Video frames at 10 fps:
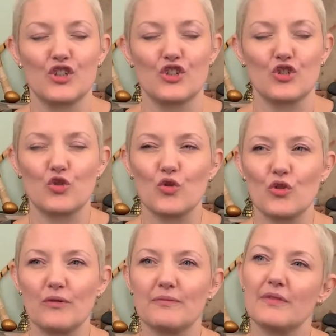
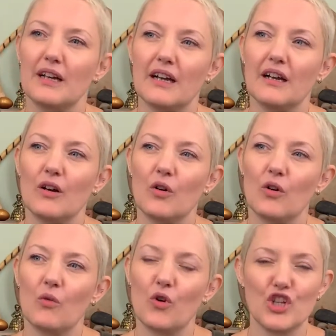So
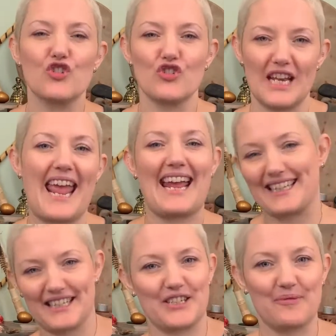what you do
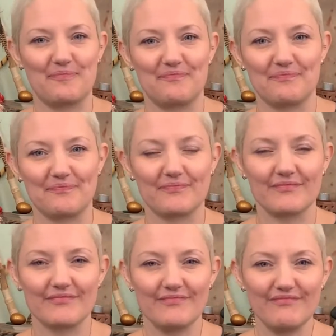next
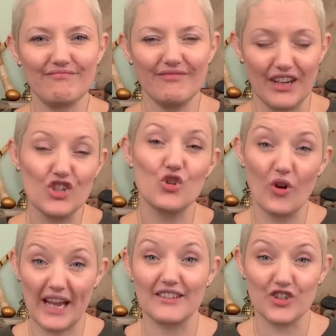is you go
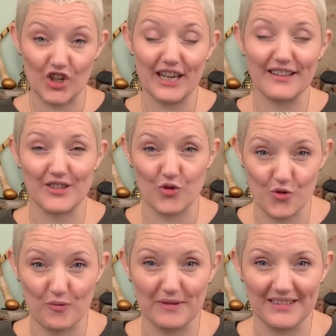ahead and try this at
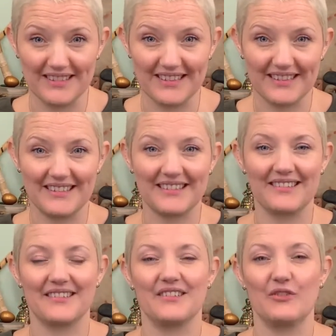home.
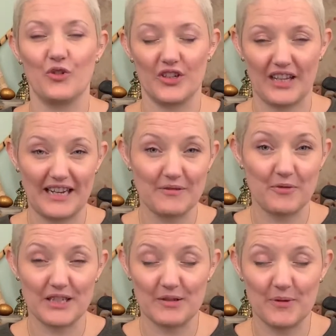You've got your guiding
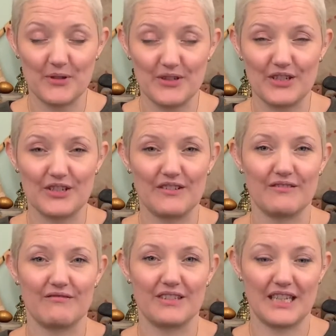principles,
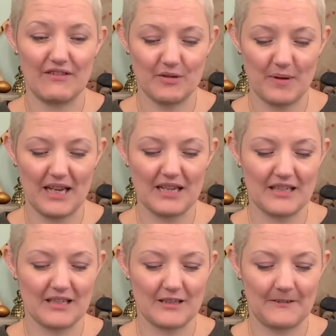safe
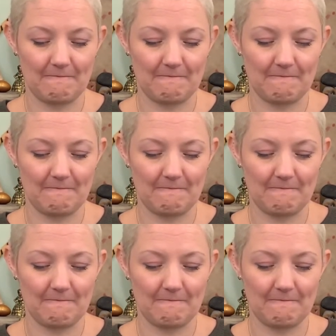space,